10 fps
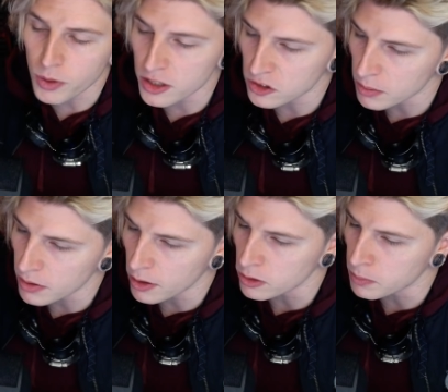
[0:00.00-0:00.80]
read some
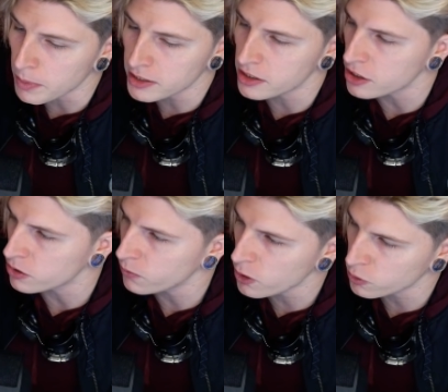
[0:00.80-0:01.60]
of those messages.
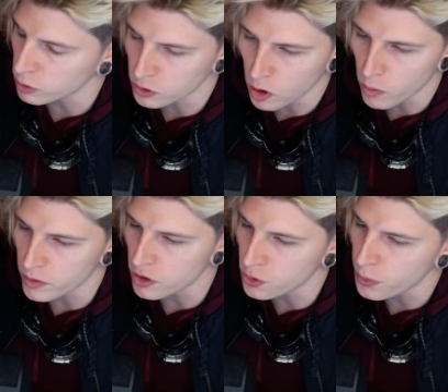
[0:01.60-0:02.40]
First, we'll start with
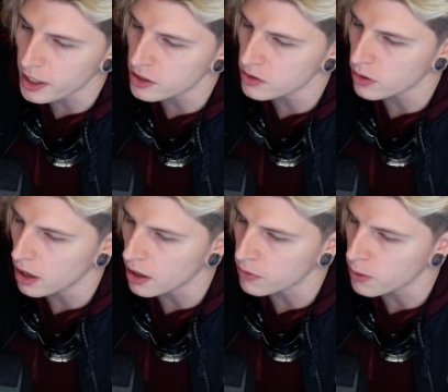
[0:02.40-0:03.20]
the tweets
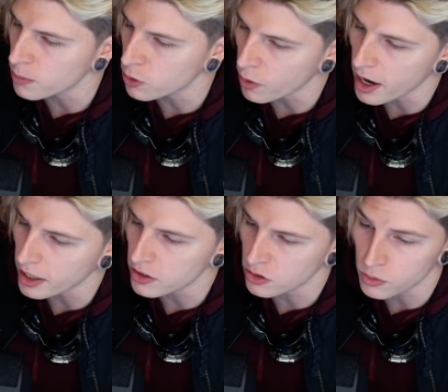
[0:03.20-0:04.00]
uh, from Greg
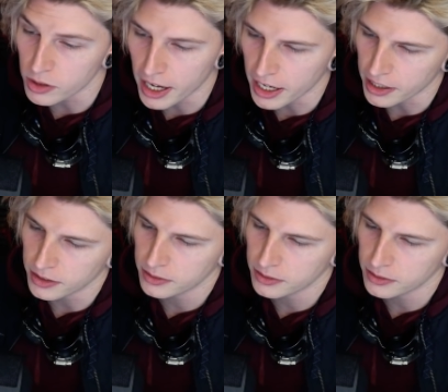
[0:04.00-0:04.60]
to Lane.